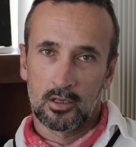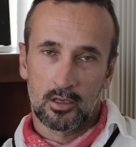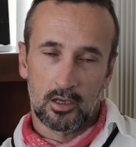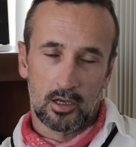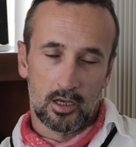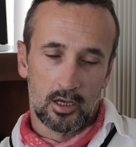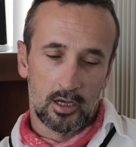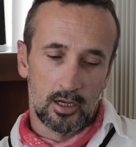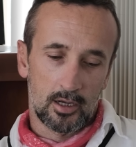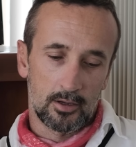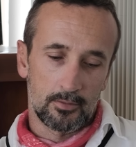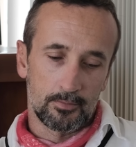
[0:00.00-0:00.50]

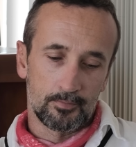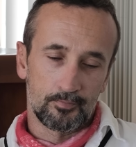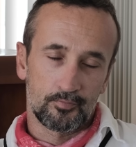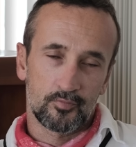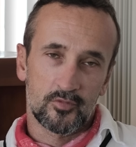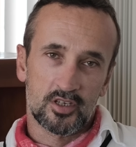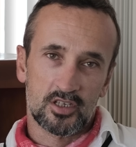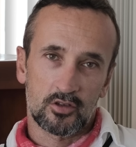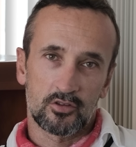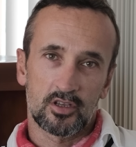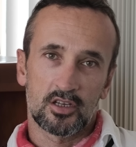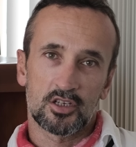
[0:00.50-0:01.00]

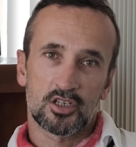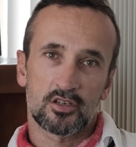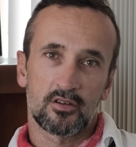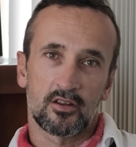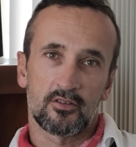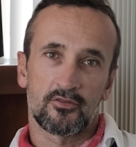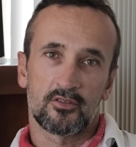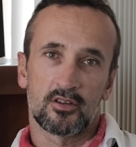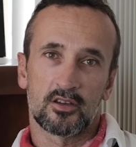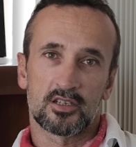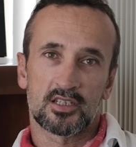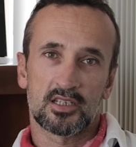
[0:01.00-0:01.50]
So the
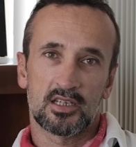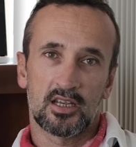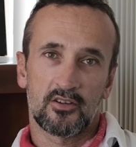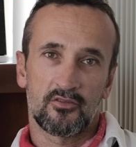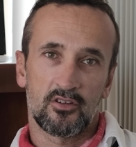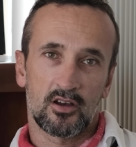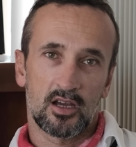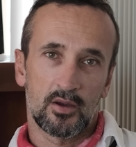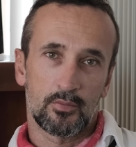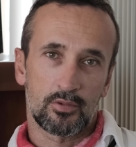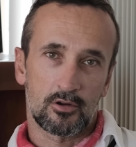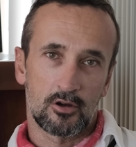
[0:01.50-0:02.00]

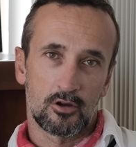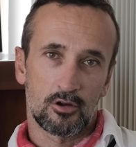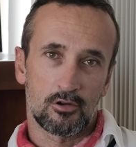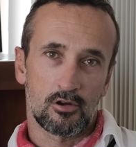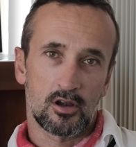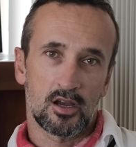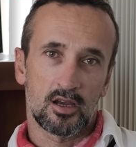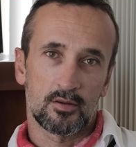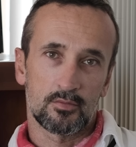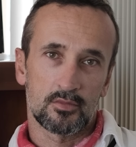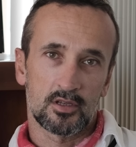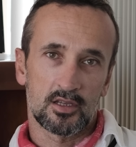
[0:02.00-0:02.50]
CFI
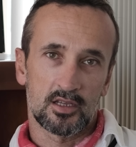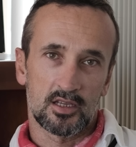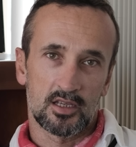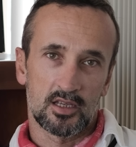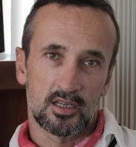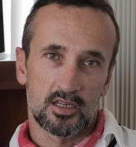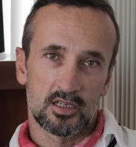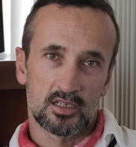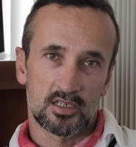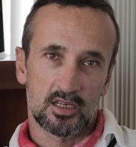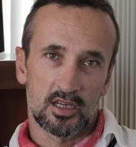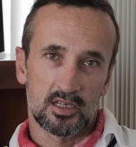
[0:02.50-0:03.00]
program
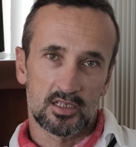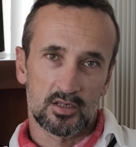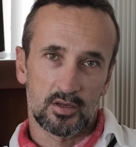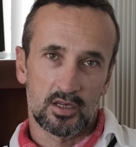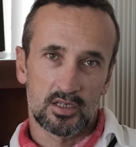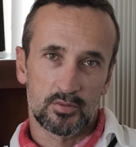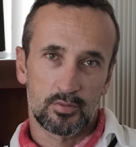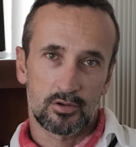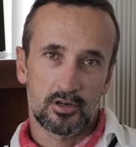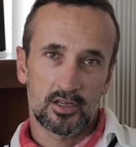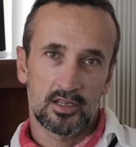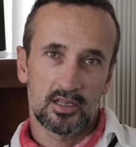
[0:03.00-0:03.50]

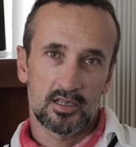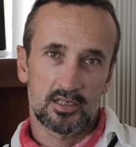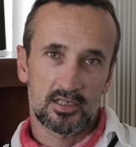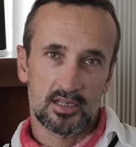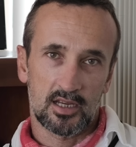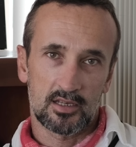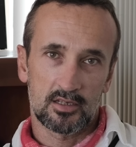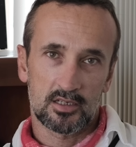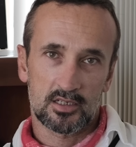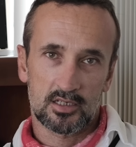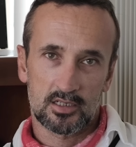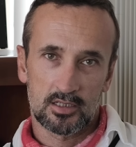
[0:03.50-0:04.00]
is pretty
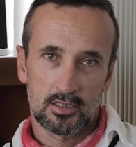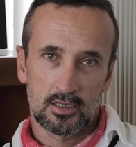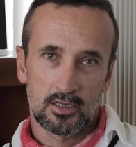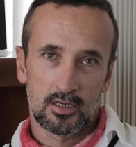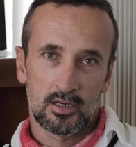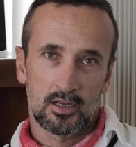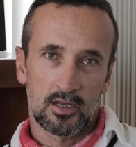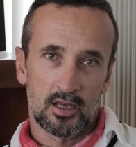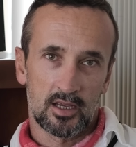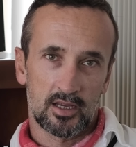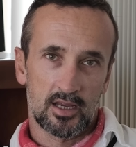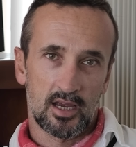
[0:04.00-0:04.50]
intense.
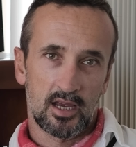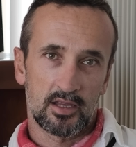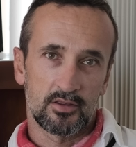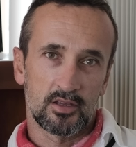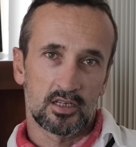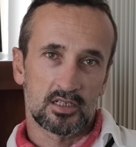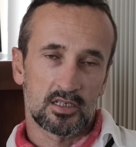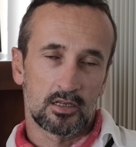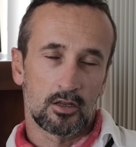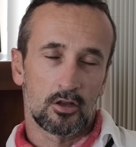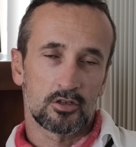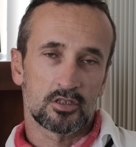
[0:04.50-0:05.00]
Again,
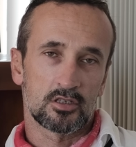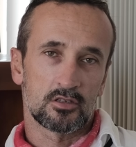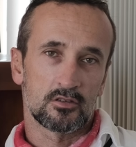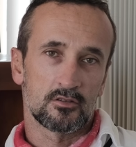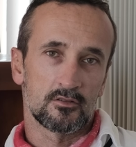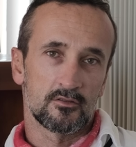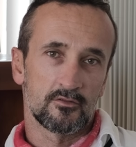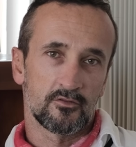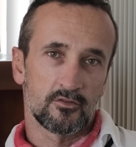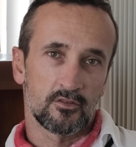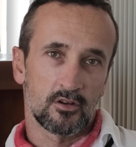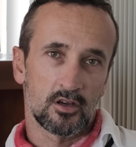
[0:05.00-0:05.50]
there's a lot
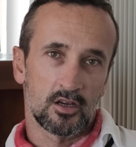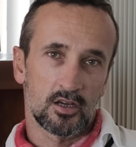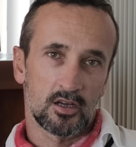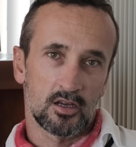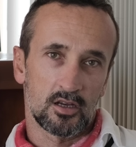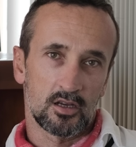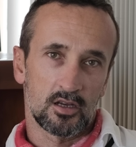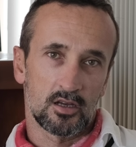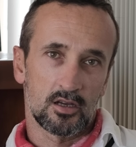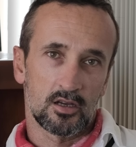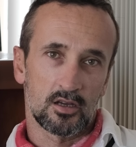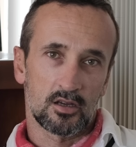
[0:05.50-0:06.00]

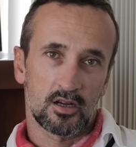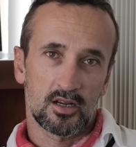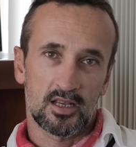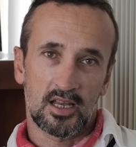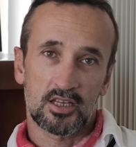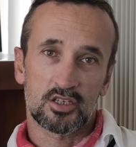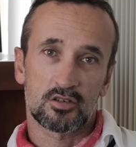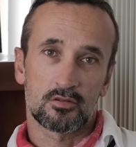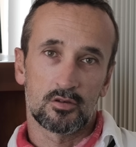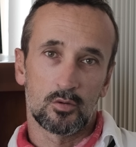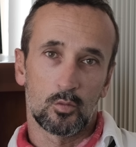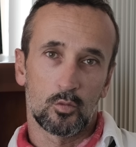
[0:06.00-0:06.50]
of
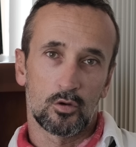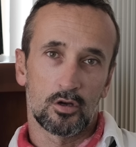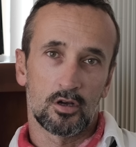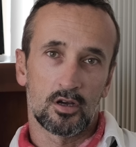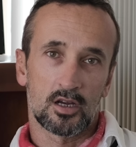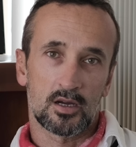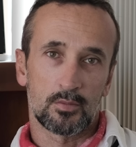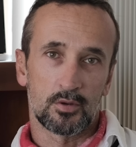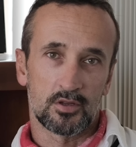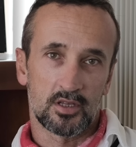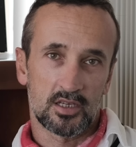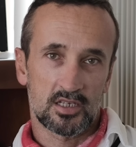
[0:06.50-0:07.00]
classroom
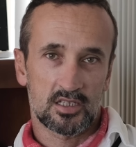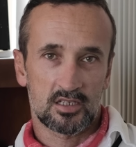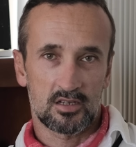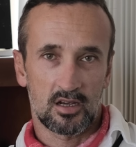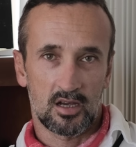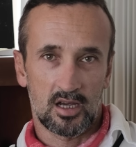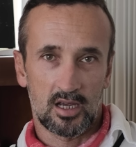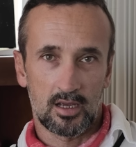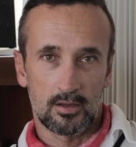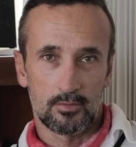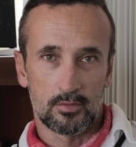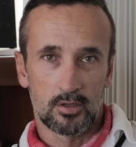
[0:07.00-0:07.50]
work, but this
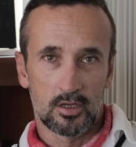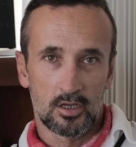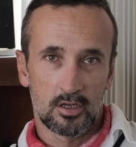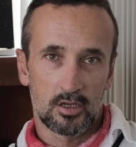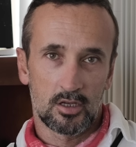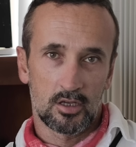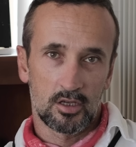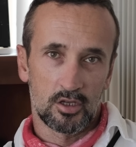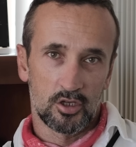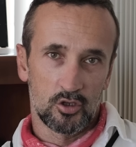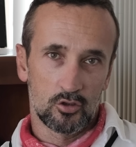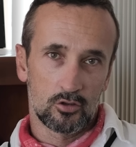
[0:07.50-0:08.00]
time
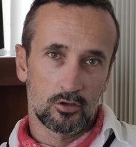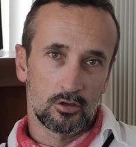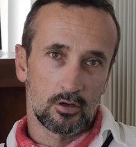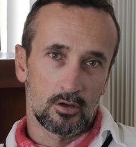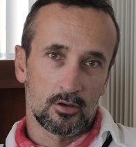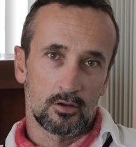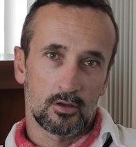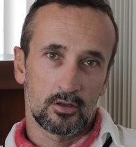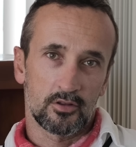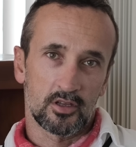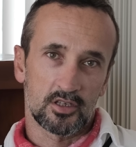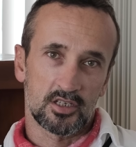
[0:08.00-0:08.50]

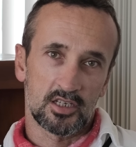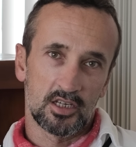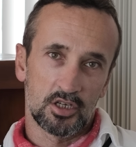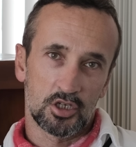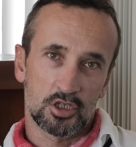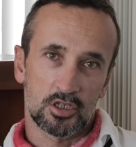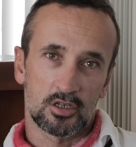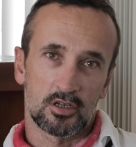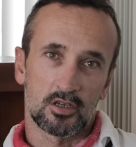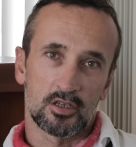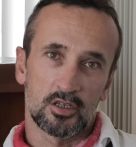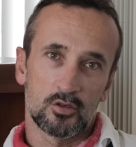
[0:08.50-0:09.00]
you're the
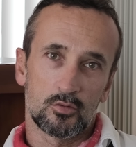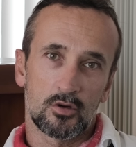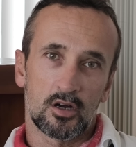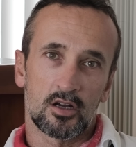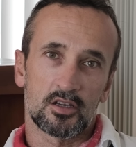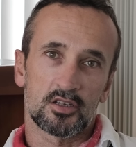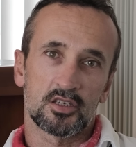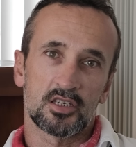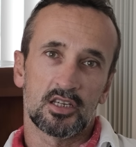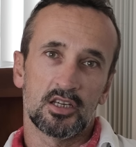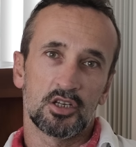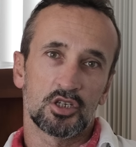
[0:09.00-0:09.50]
teacher. You
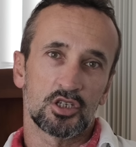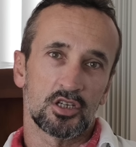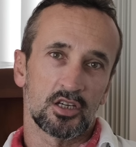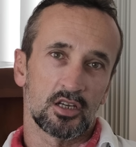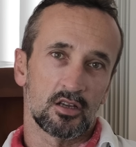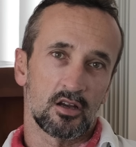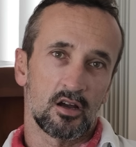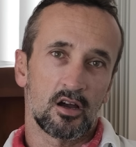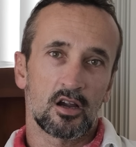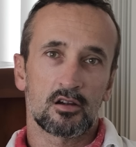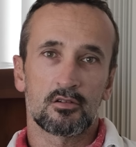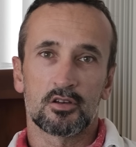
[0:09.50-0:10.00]
are
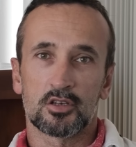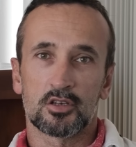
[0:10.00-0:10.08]
teaching our